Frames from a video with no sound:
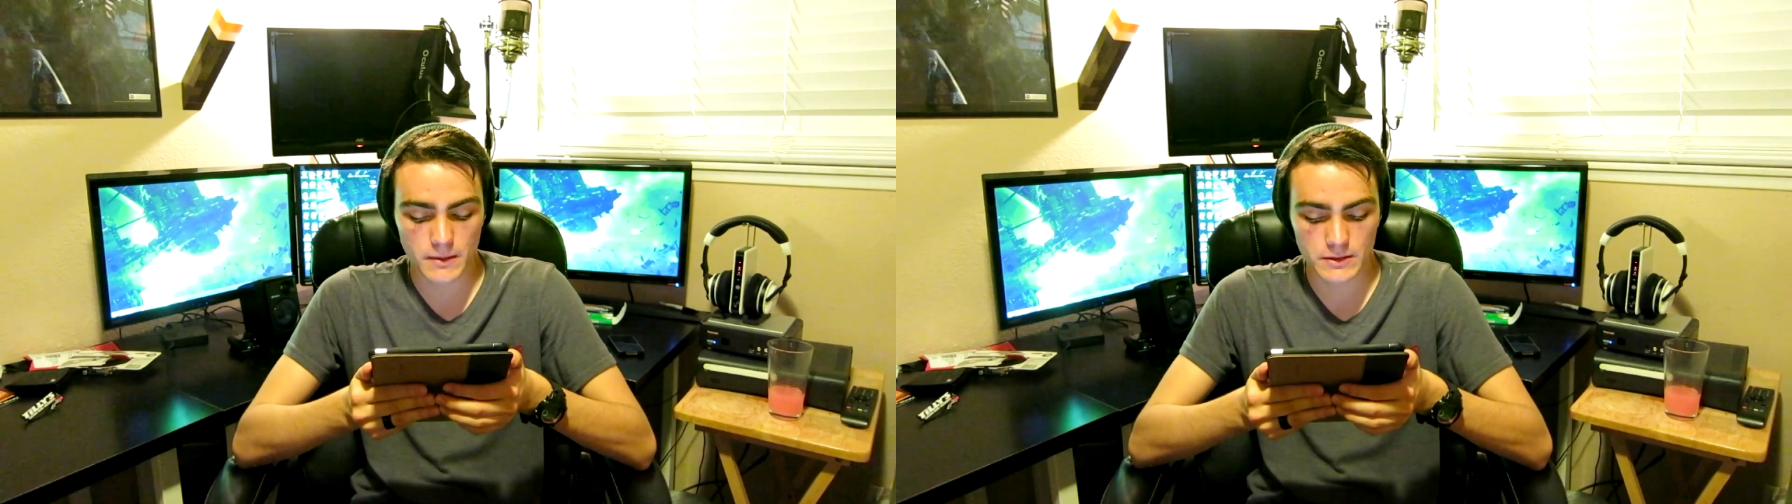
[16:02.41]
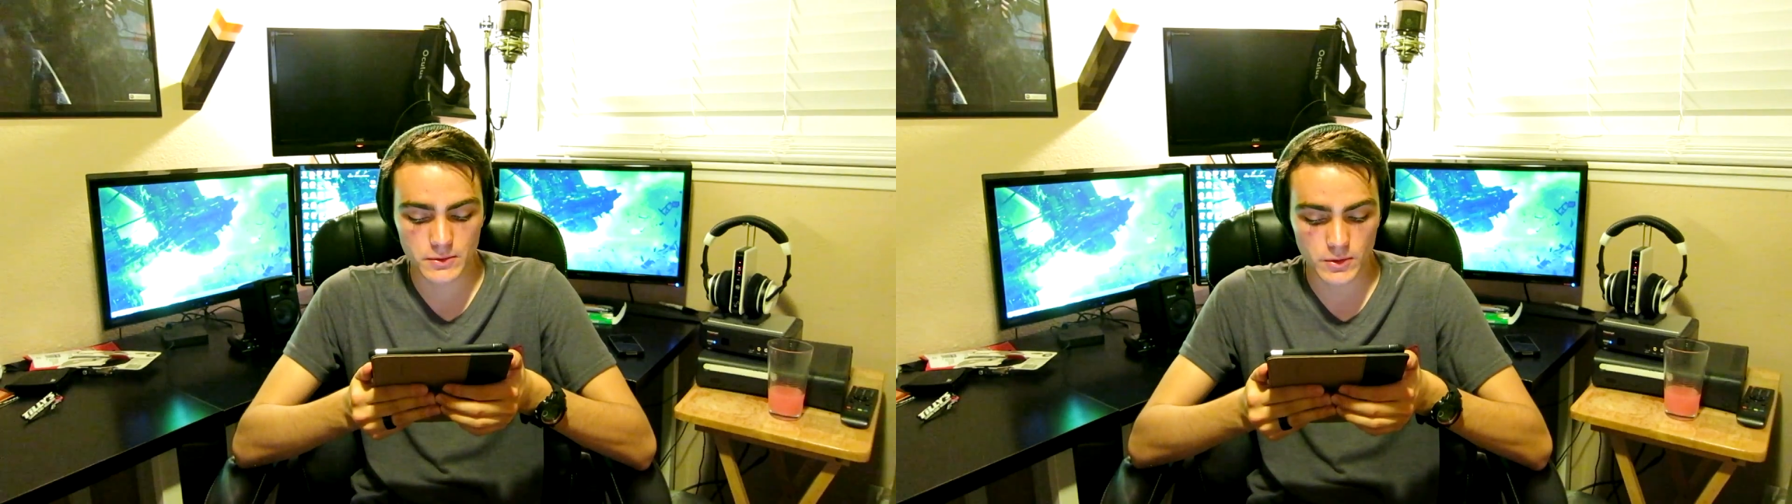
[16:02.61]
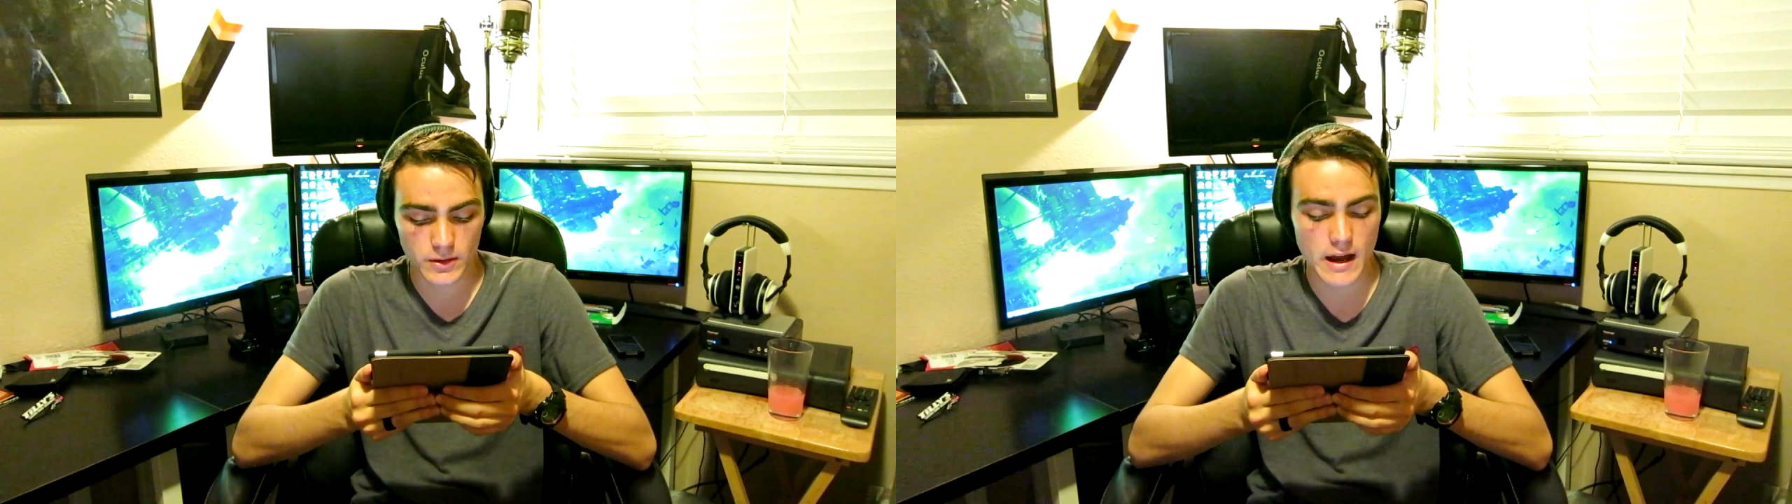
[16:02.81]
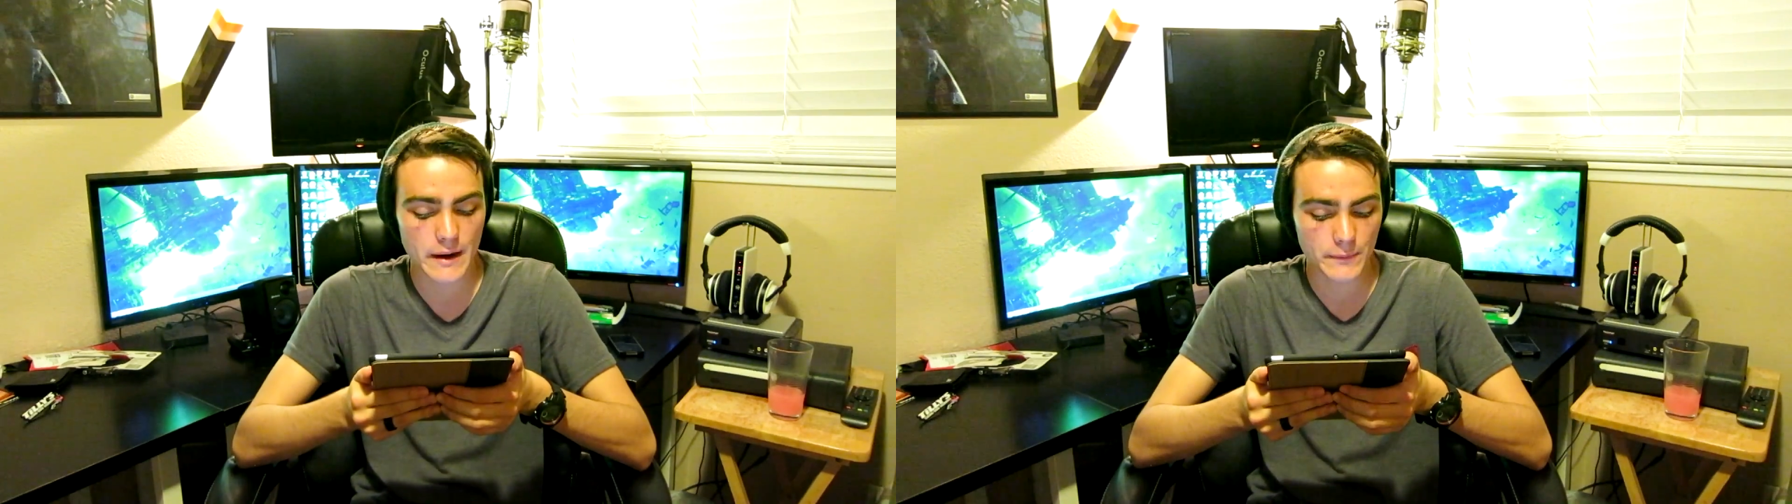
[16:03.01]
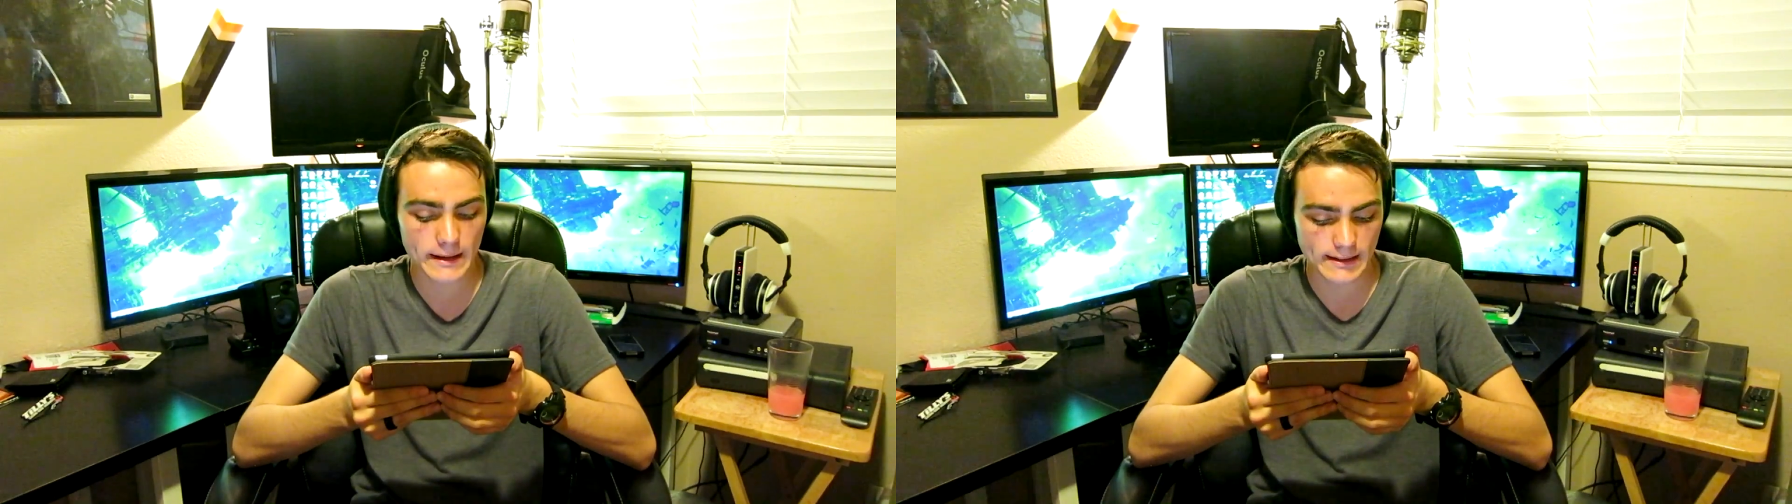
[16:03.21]
my door. I
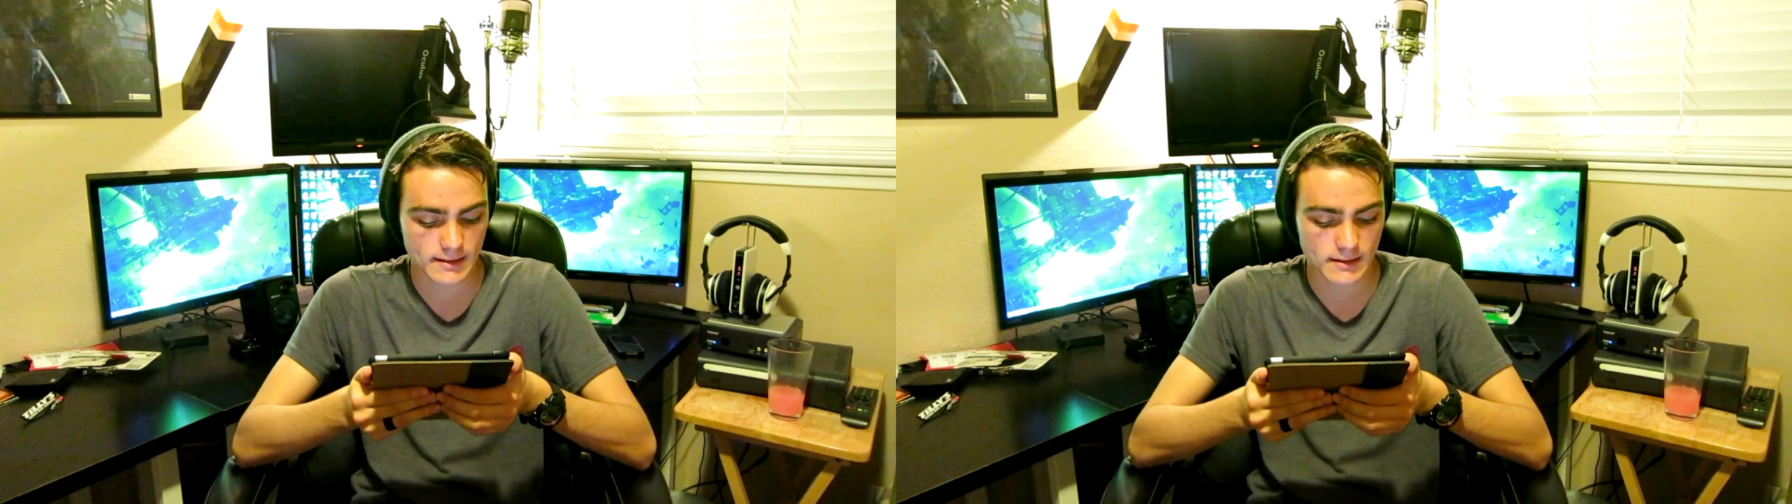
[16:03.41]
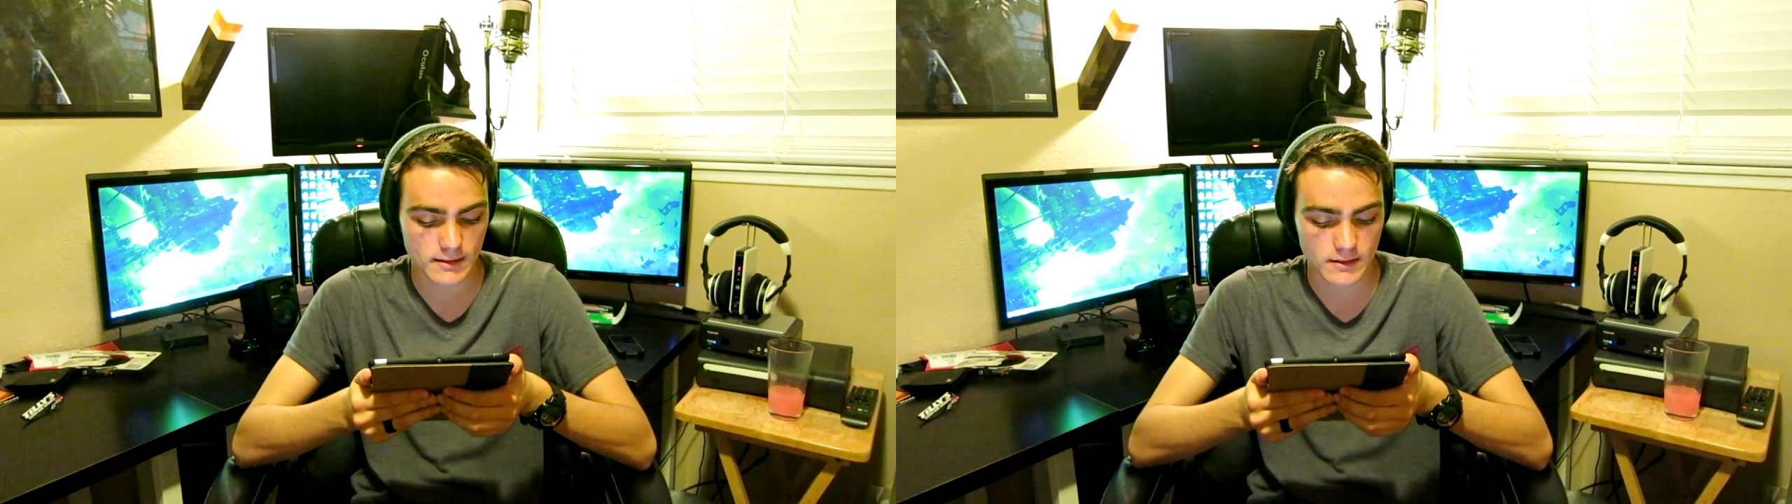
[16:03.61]
read it.